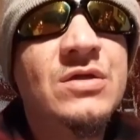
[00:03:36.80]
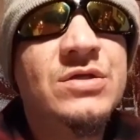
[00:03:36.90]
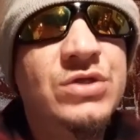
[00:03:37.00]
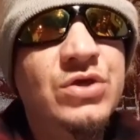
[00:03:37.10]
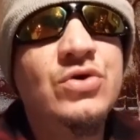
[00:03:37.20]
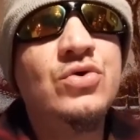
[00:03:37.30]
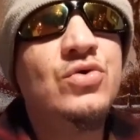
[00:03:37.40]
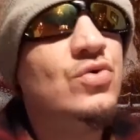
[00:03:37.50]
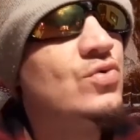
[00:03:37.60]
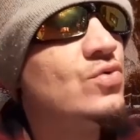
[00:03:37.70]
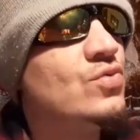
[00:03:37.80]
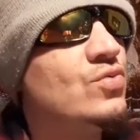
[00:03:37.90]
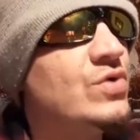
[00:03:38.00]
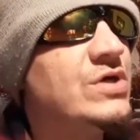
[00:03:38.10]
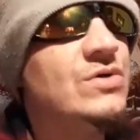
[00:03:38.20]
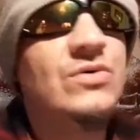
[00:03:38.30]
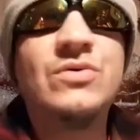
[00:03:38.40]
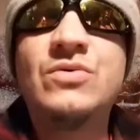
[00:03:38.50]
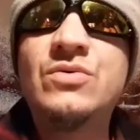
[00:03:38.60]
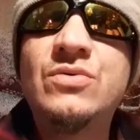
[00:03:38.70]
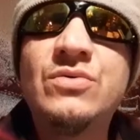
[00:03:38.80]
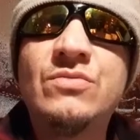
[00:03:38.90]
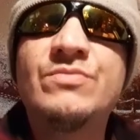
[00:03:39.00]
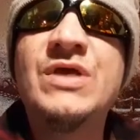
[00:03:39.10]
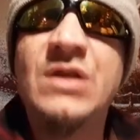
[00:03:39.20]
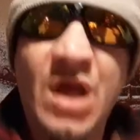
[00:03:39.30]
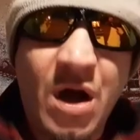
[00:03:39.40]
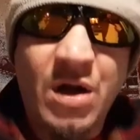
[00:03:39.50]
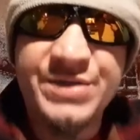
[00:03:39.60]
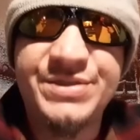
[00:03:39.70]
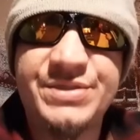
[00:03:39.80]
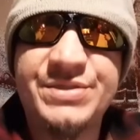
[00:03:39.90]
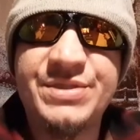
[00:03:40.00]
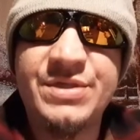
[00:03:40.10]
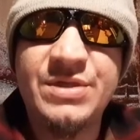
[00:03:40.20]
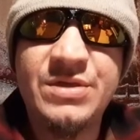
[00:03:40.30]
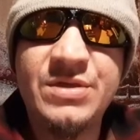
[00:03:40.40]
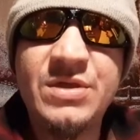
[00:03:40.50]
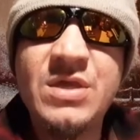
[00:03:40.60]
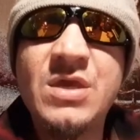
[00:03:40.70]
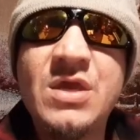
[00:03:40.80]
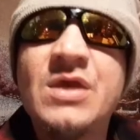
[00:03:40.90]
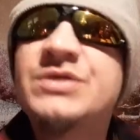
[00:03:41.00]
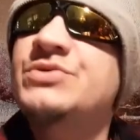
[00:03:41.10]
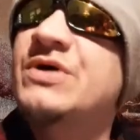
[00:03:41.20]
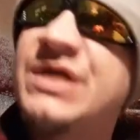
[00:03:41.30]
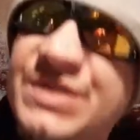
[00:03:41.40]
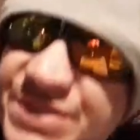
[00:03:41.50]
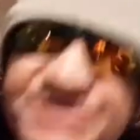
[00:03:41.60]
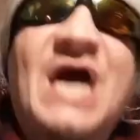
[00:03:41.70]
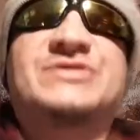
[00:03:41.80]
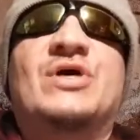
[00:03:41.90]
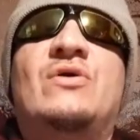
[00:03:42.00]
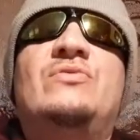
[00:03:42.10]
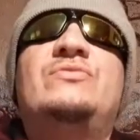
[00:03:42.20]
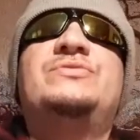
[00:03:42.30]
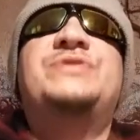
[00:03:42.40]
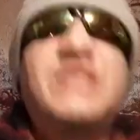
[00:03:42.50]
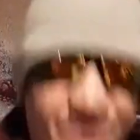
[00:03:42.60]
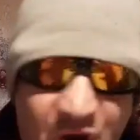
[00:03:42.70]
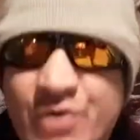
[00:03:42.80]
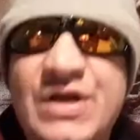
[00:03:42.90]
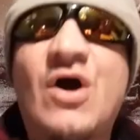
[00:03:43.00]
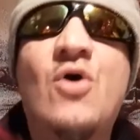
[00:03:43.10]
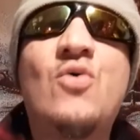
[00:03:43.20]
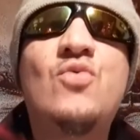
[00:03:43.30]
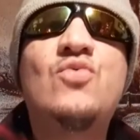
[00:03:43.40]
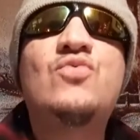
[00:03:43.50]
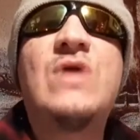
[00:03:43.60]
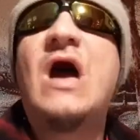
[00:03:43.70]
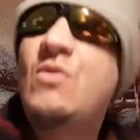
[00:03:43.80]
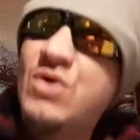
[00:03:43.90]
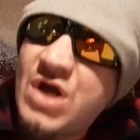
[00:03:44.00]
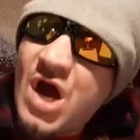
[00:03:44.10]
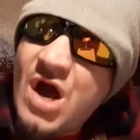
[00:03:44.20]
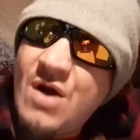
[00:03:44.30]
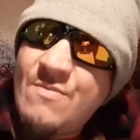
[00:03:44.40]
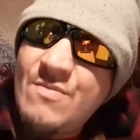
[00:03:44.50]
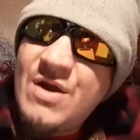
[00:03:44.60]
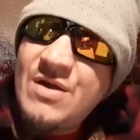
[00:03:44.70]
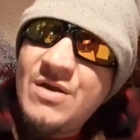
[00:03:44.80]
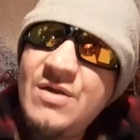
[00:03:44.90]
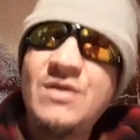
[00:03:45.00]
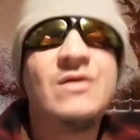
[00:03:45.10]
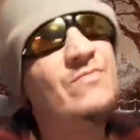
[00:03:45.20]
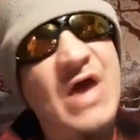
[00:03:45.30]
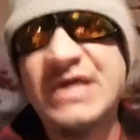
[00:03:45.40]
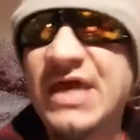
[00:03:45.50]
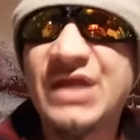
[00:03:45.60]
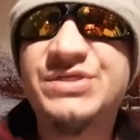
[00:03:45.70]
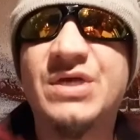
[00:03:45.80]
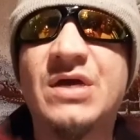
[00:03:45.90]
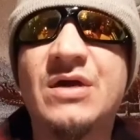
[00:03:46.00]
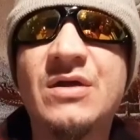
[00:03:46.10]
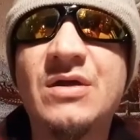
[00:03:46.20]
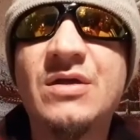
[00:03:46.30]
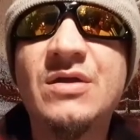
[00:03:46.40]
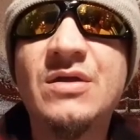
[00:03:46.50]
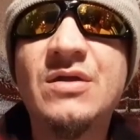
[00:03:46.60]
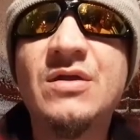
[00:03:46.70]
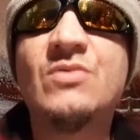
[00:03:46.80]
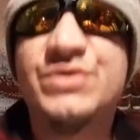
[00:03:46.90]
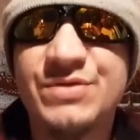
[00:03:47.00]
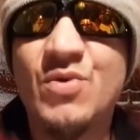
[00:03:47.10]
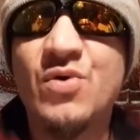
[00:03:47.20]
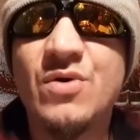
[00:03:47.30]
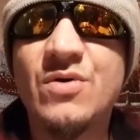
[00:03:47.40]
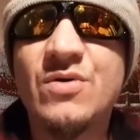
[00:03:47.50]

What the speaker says: you will be lost. So again, this is Doc Jones. Thank you for holding on. I will come back at you with some more.